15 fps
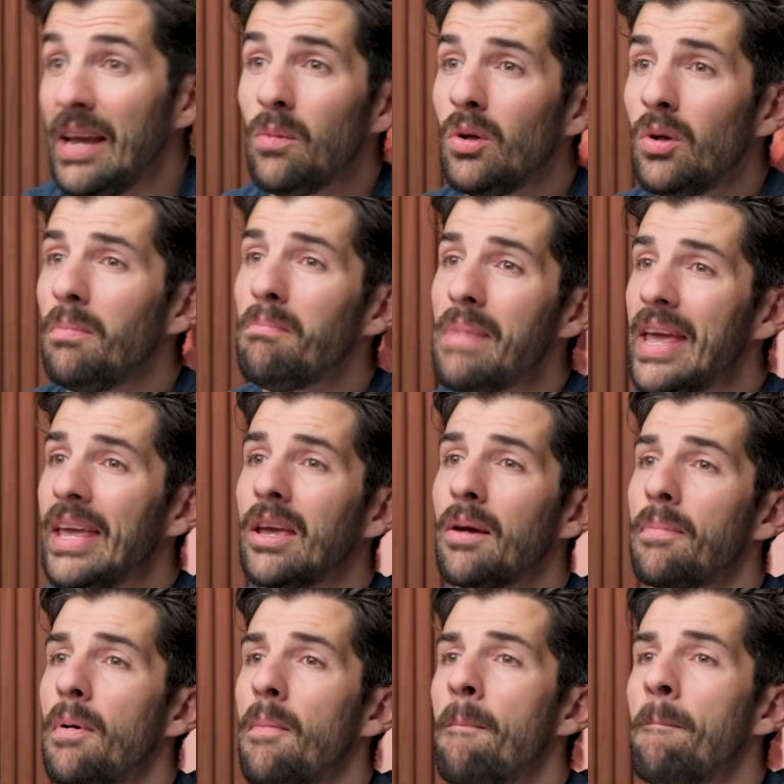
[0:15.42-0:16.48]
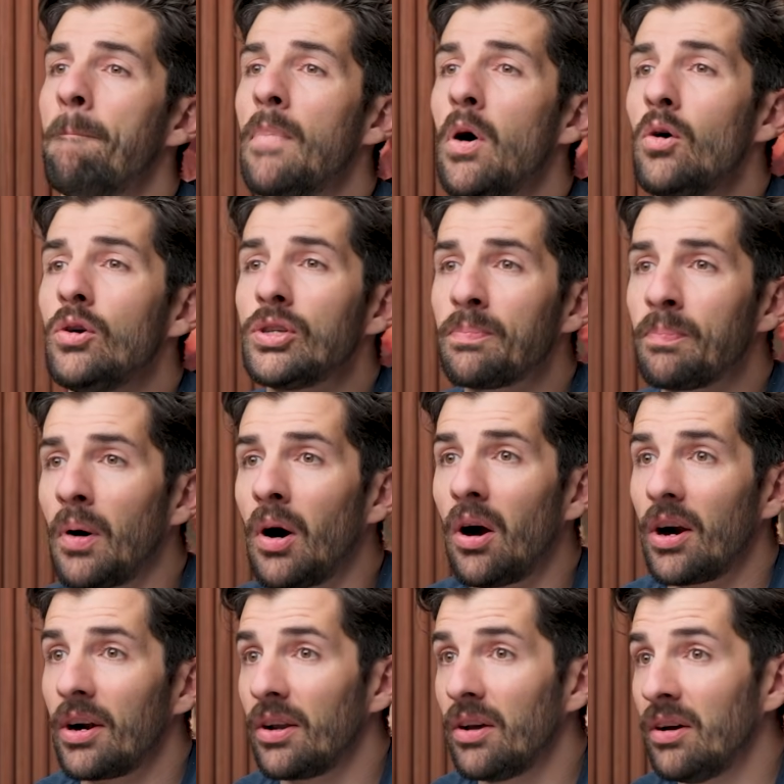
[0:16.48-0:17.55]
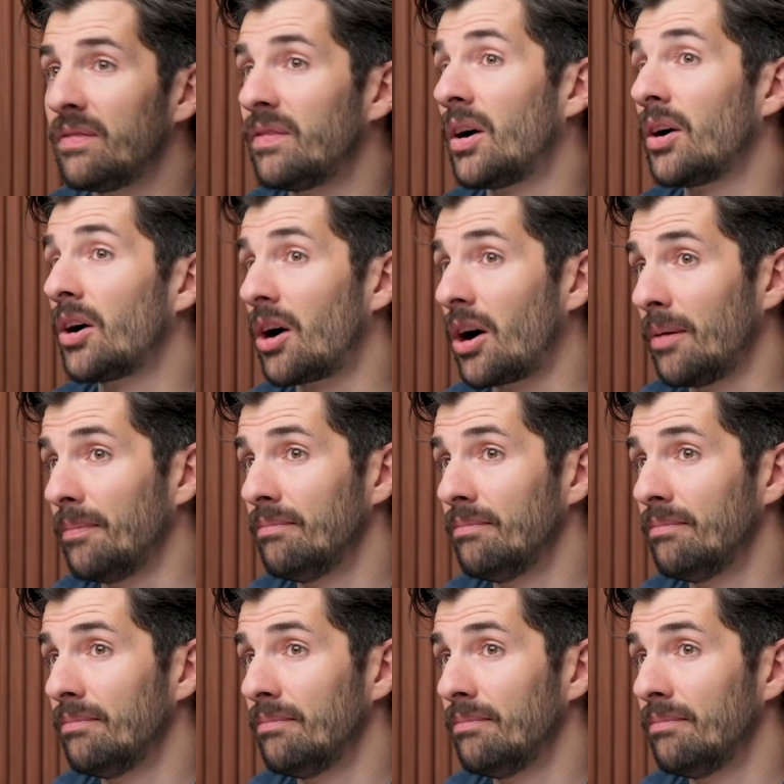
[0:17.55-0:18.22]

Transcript: will make up most part of our arm,